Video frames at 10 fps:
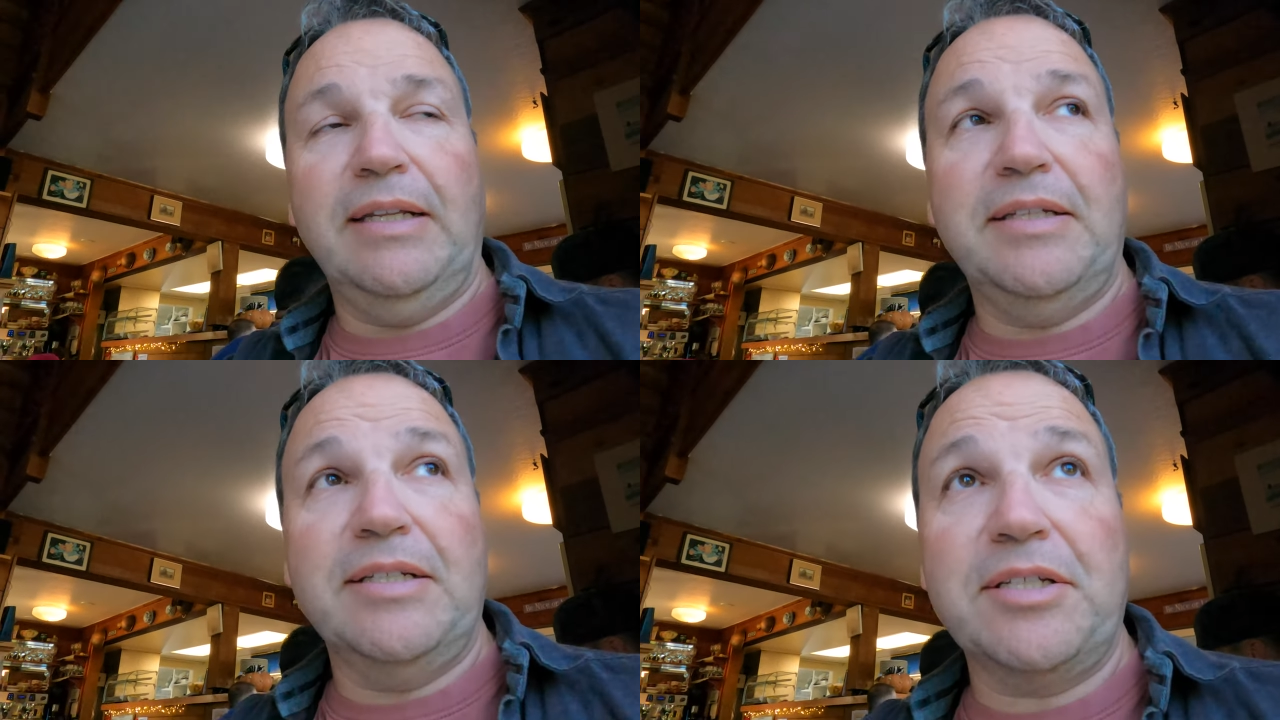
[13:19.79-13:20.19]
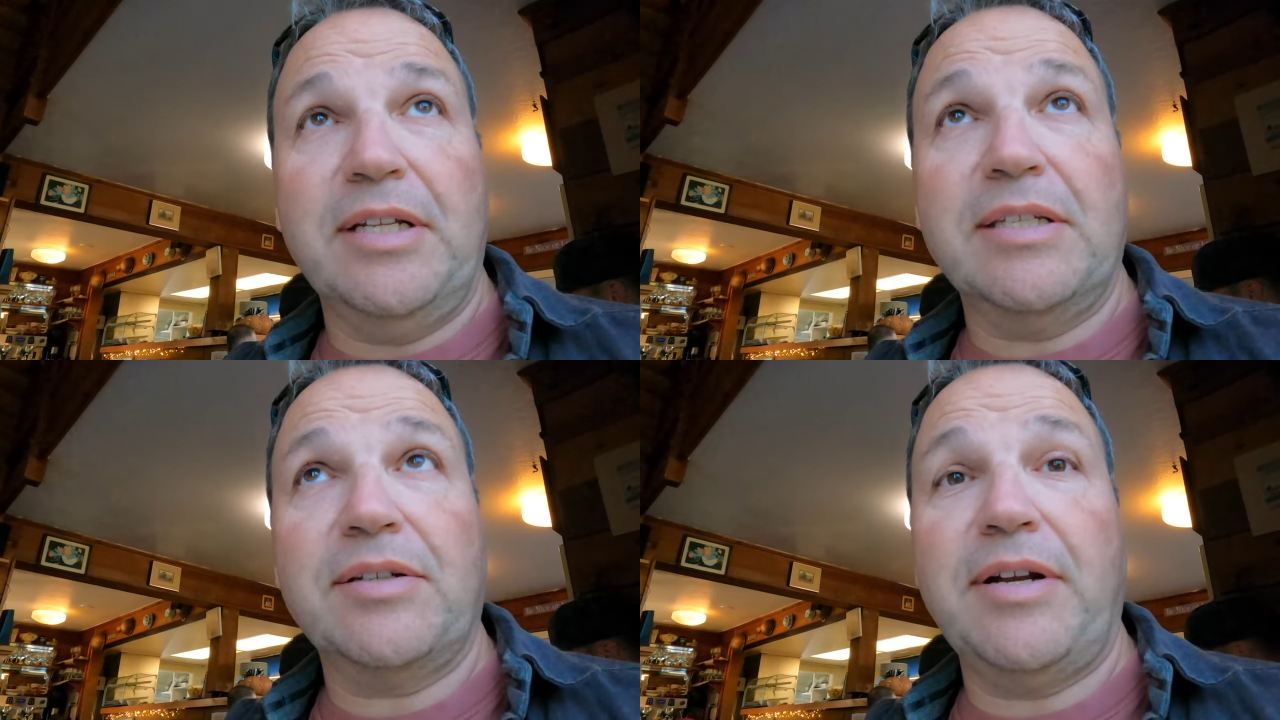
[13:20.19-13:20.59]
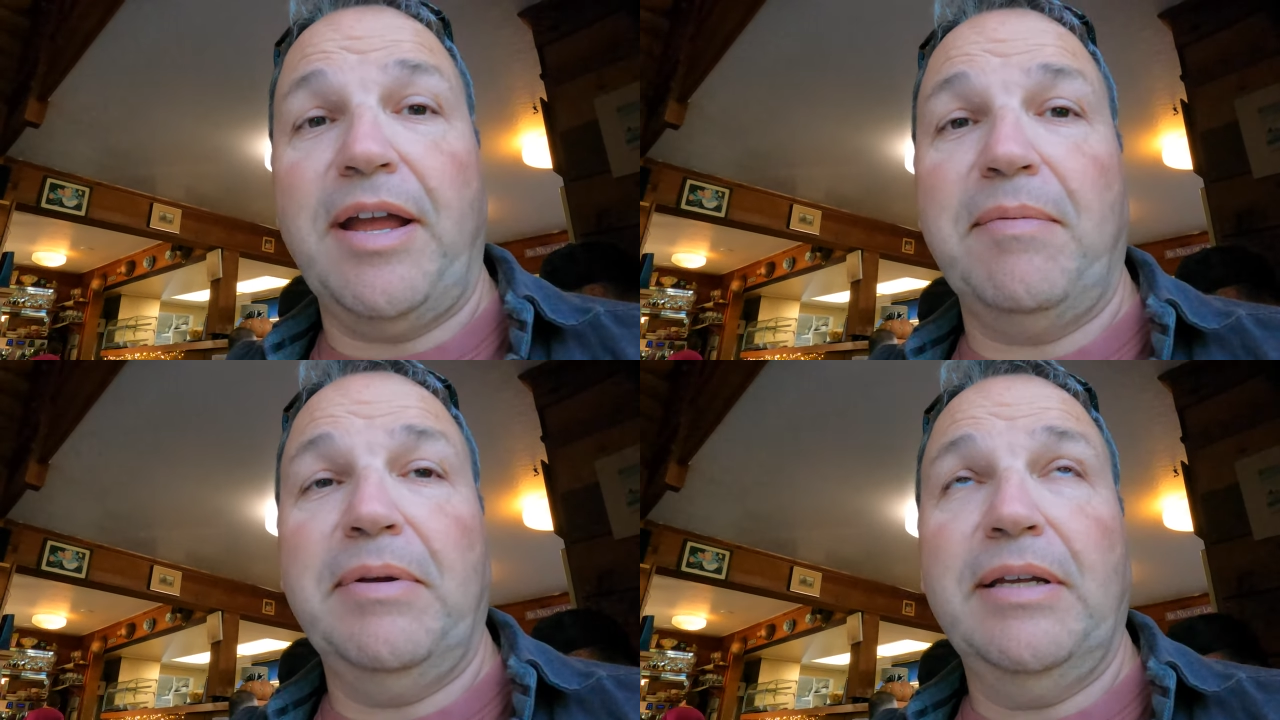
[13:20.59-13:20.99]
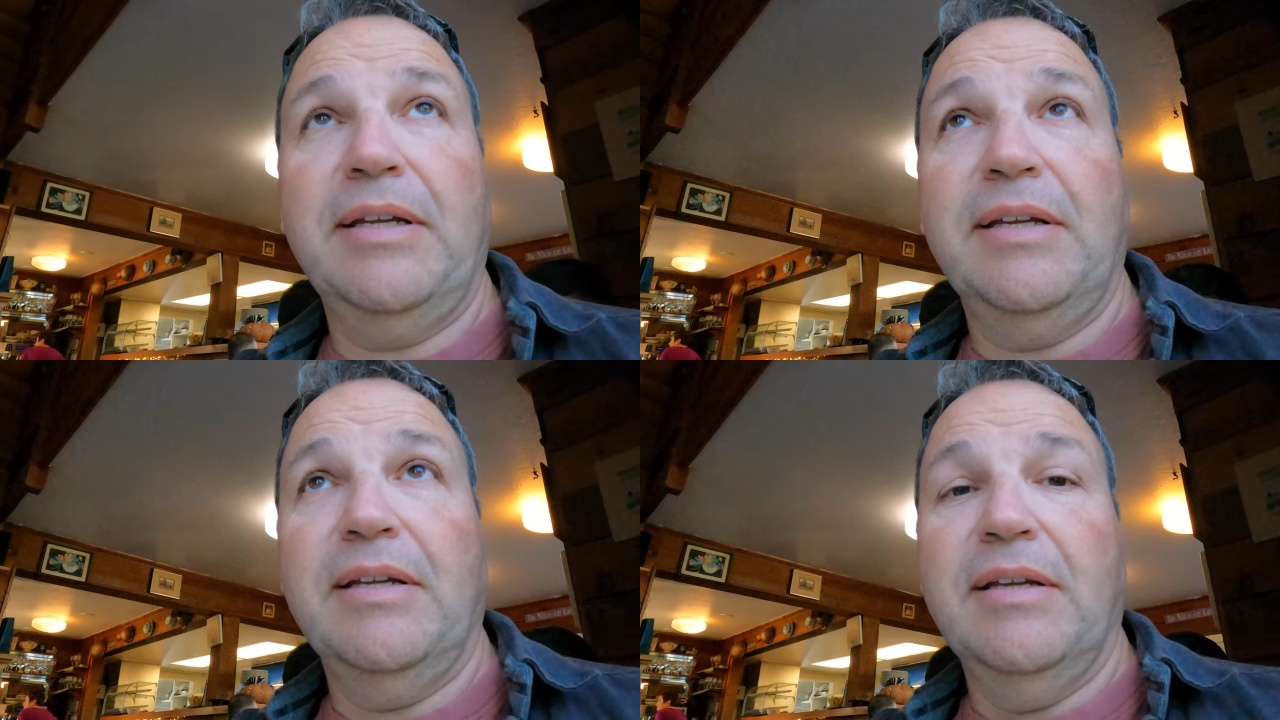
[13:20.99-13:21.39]
a Dungeness Crab
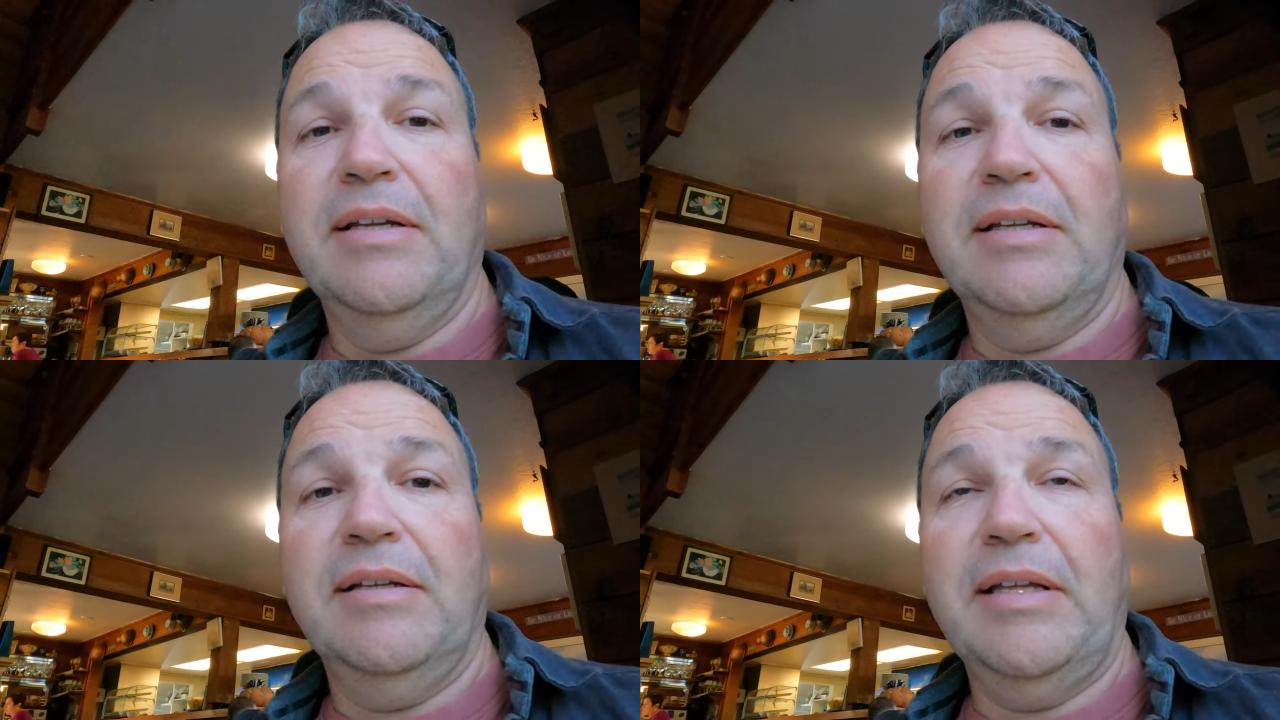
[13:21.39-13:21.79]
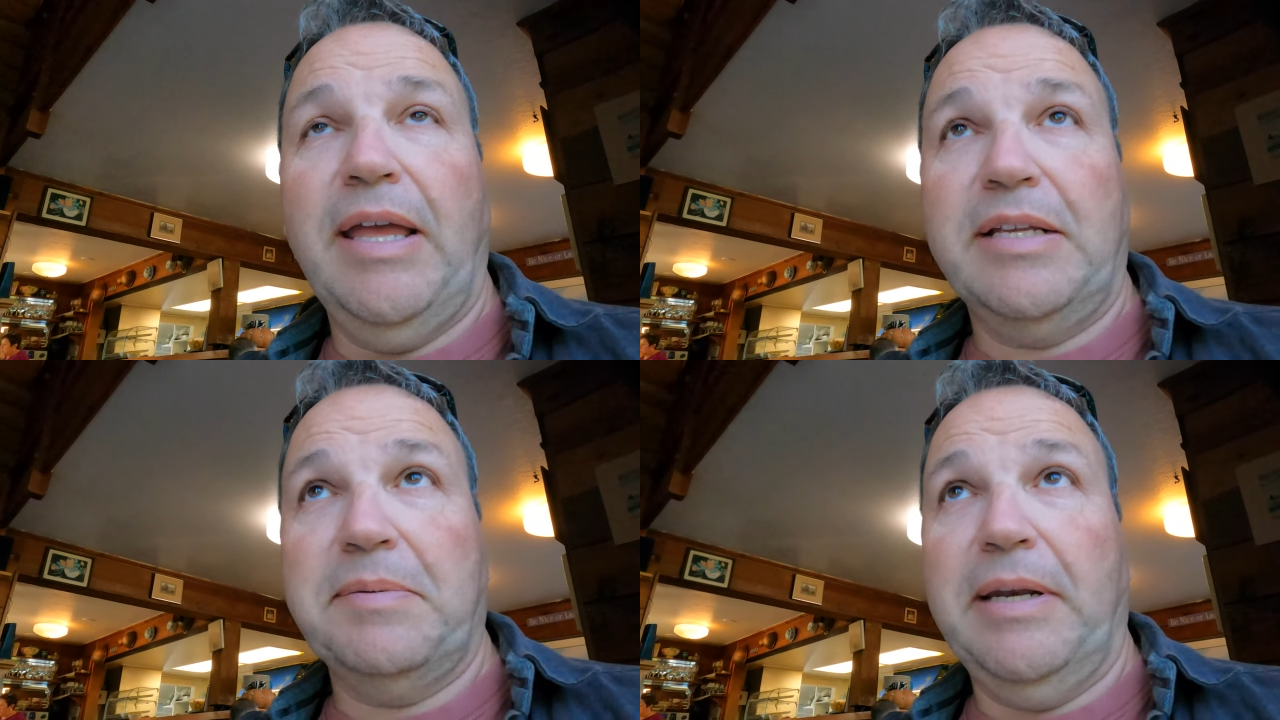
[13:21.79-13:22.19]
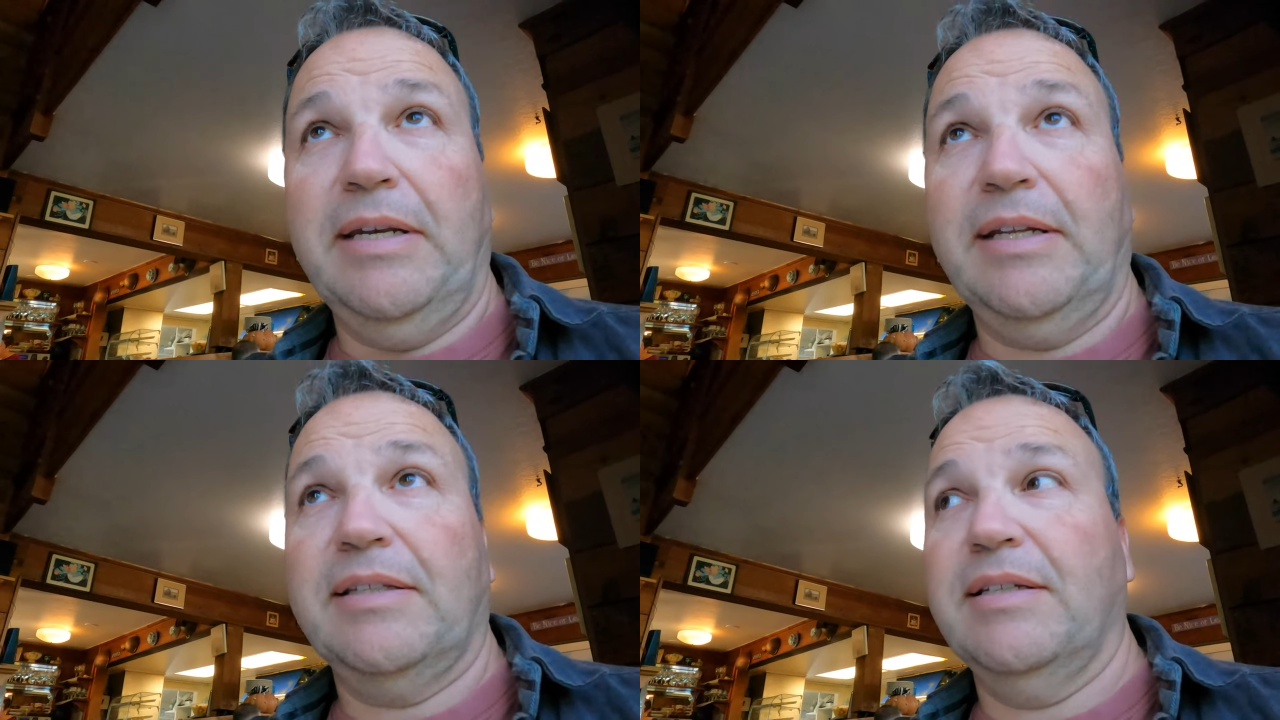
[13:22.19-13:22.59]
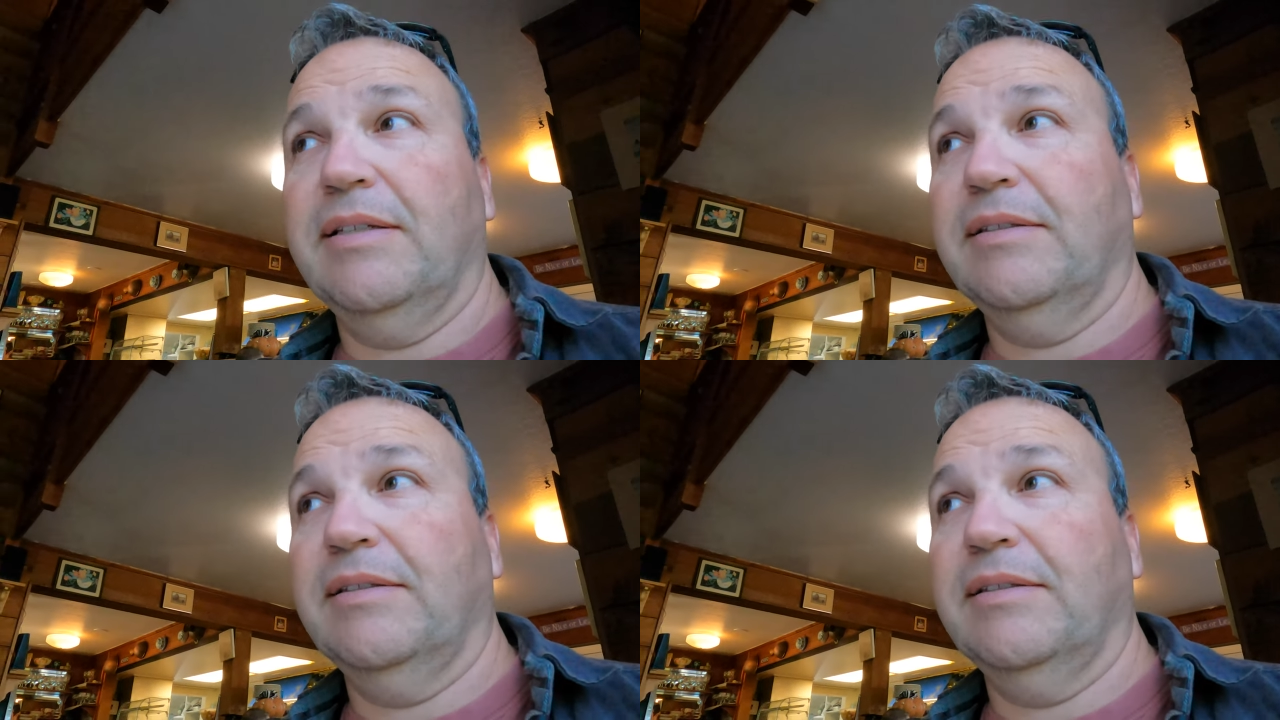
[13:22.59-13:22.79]
Eggs Benedict.